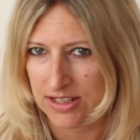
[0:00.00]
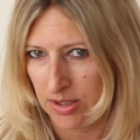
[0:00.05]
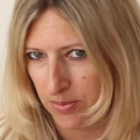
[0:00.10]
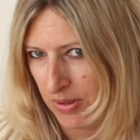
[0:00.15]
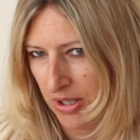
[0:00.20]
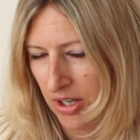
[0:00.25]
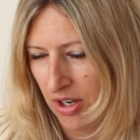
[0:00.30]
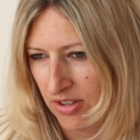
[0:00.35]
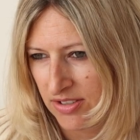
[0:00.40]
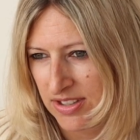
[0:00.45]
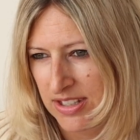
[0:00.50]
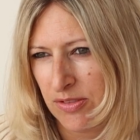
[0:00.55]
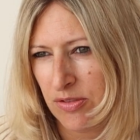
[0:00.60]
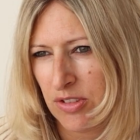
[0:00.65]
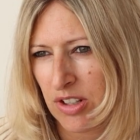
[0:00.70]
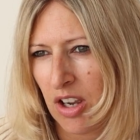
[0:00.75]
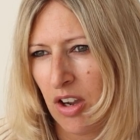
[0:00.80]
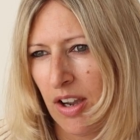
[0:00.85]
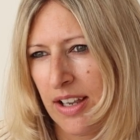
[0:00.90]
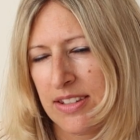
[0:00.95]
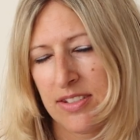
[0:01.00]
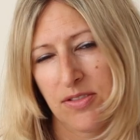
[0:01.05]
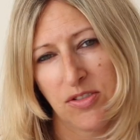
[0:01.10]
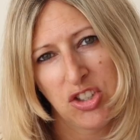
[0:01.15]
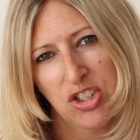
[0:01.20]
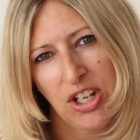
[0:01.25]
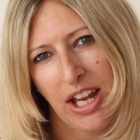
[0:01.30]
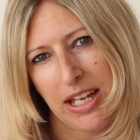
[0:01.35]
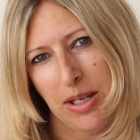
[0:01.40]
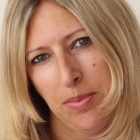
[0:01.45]
in the past, different kinds of
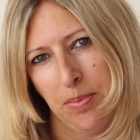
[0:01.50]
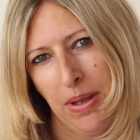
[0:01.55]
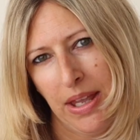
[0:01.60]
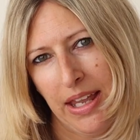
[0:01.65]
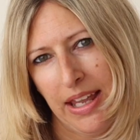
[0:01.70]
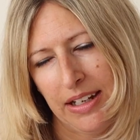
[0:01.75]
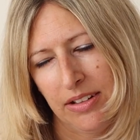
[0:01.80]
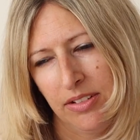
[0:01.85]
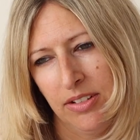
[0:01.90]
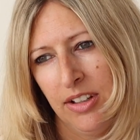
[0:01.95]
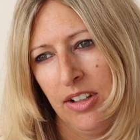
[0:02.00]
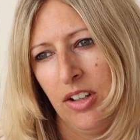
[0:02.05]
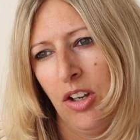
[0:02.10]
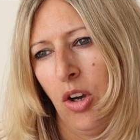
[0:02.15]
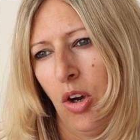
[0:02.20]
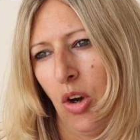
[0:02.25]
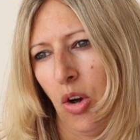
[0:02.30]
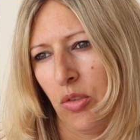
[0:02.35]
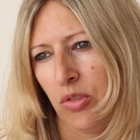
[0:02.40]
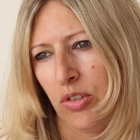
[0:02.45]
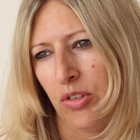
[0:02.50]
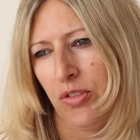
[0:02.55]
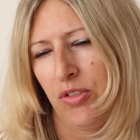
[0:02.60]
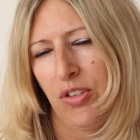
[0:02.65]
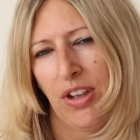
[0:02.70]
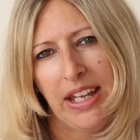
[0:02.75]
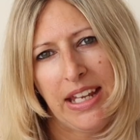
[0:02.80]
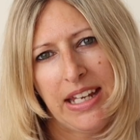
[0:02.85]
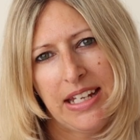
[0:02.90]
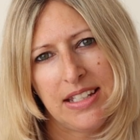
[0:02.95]
shaping on the
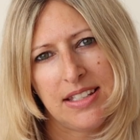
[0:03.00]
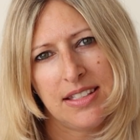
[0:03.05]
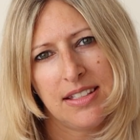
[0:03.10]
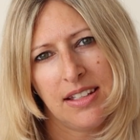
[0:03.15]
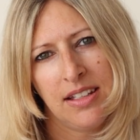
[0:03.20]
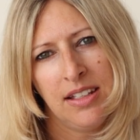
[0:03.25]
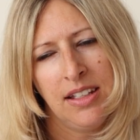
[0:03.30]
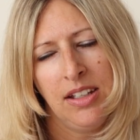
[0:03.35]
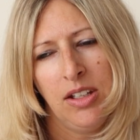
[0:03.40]
feet,